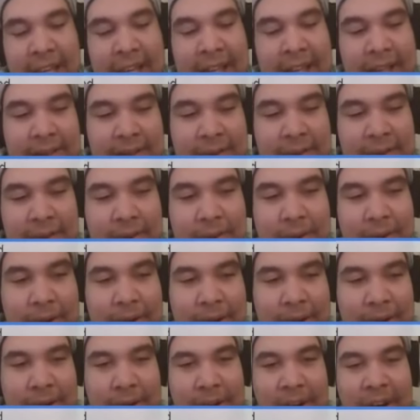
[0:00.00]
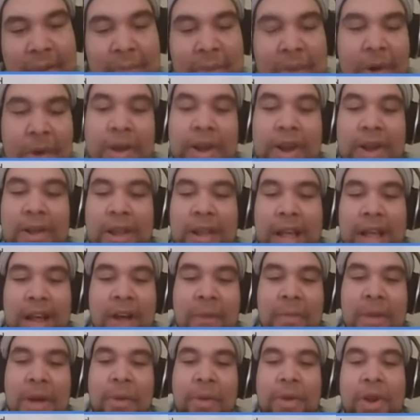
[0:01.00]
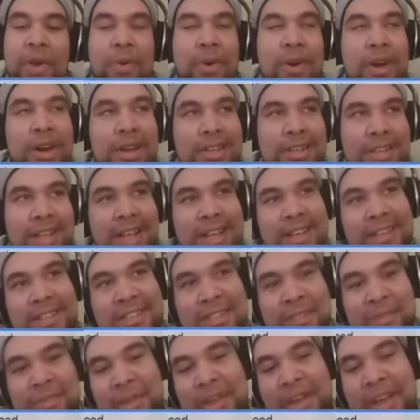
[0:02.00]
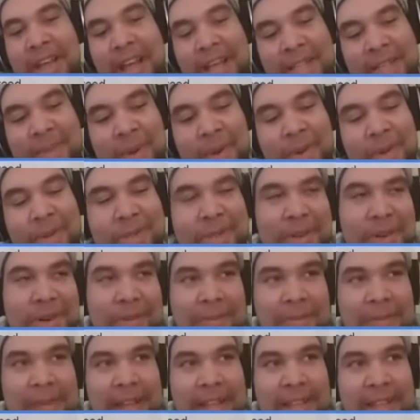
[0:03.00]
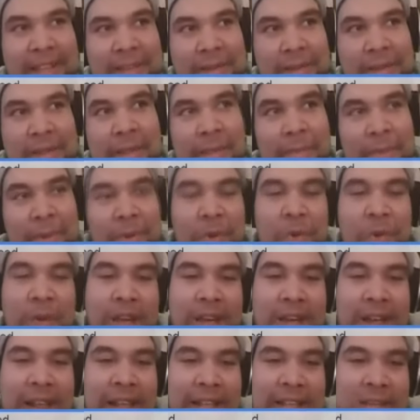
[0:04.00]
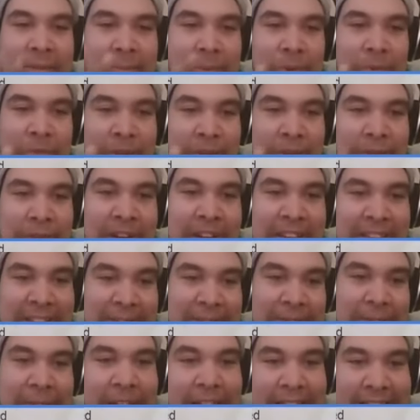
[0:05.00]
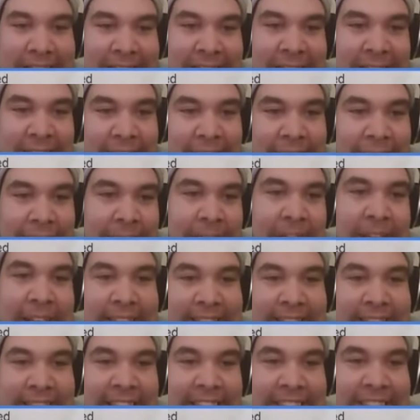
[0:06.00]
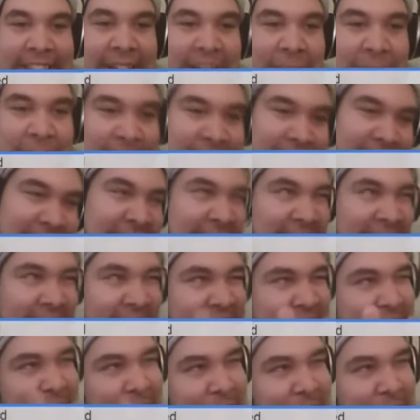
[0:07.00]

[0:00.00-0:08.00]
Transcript: like, on my way to work, it's like, there's this big ass poster of like the Blu-ray, like the movie release of Fast Six, and I'm just like, every time I